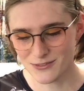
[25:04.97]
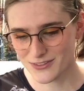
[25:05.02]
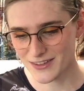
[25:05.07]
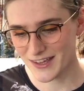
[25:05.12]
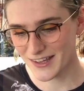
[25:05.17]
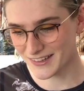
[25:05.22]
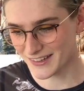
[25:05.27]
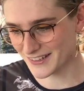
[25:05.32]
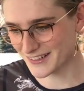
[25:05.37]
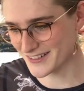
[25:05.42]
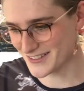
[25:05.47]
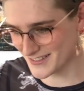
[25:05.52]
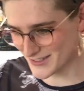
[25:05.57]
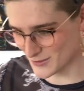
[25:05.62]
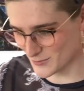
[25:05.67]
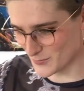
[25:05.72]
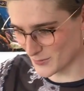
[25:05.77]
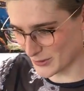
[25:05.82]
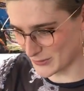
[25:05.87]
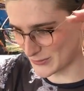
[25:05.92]
that. That is the
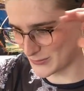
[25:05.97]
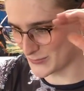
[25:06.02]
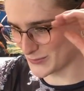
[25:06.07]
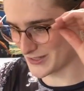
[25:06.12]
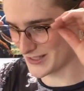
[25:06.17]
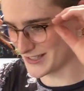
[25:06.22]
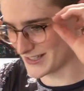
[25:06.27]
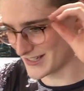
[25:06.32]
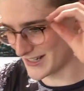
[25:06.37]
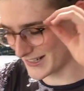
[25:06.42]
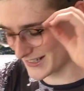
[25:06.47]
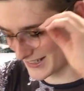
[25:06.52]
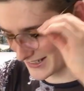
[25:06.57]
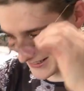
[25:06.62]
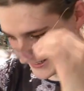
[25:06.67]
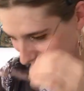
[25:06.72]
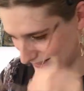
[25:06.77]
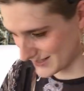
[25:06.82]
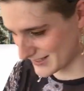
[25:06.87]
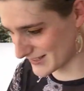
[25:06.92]
most
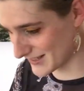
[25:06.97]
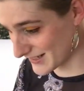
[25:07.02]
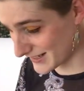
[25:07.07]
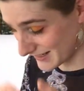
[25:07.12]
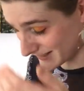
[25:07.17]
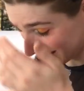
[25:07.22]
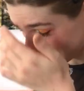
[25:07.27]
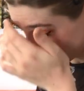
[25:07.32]
ridiculous thing.